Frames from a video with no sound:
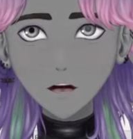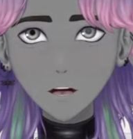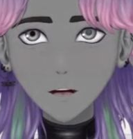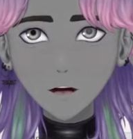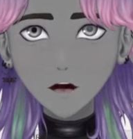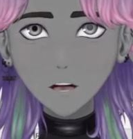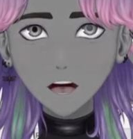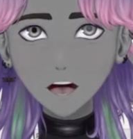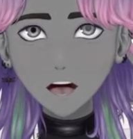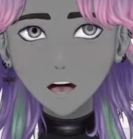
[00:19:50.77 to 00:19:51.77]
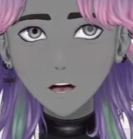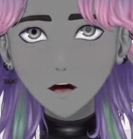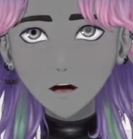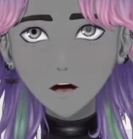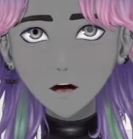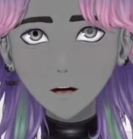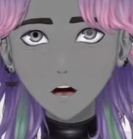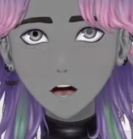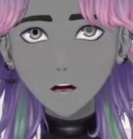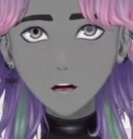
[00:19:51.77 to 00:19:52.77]
you see all my other
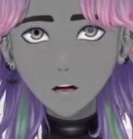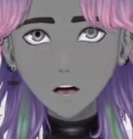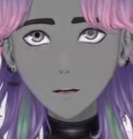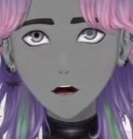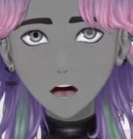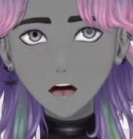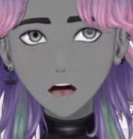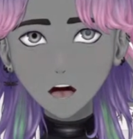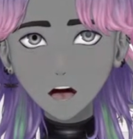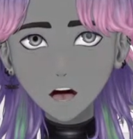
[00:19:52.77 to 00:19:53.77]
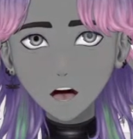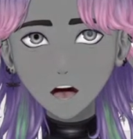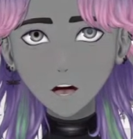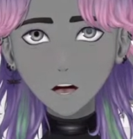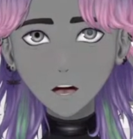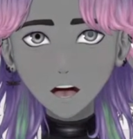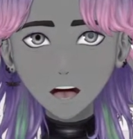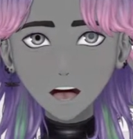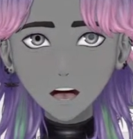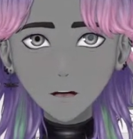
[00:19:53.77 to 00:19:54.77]
streams there, they have like 13
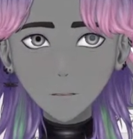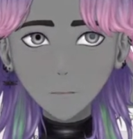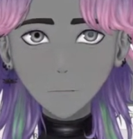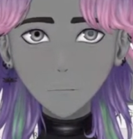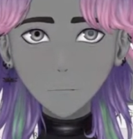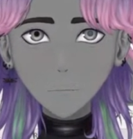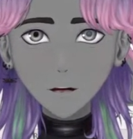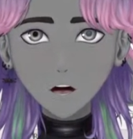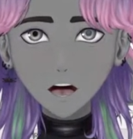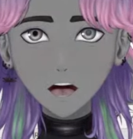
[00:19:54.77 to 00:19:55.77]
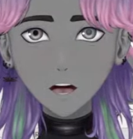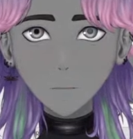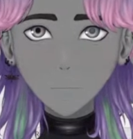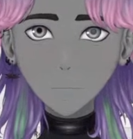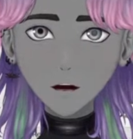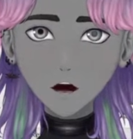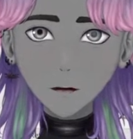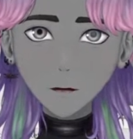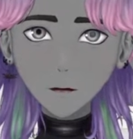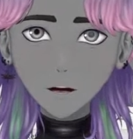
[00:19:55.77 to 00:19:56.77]
to 40 maybe views.
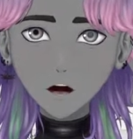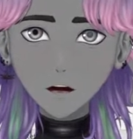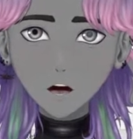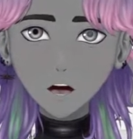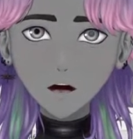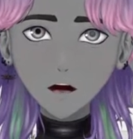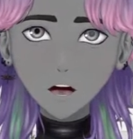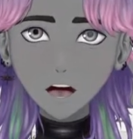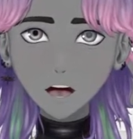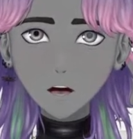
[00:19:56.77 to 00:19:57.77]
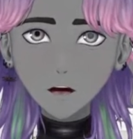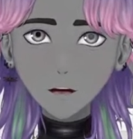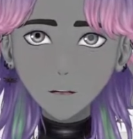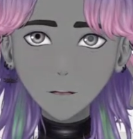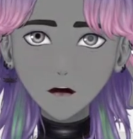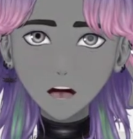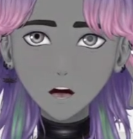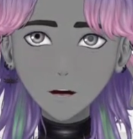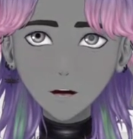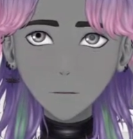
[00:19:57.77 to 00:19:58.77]
40 is also just like, what the fuck.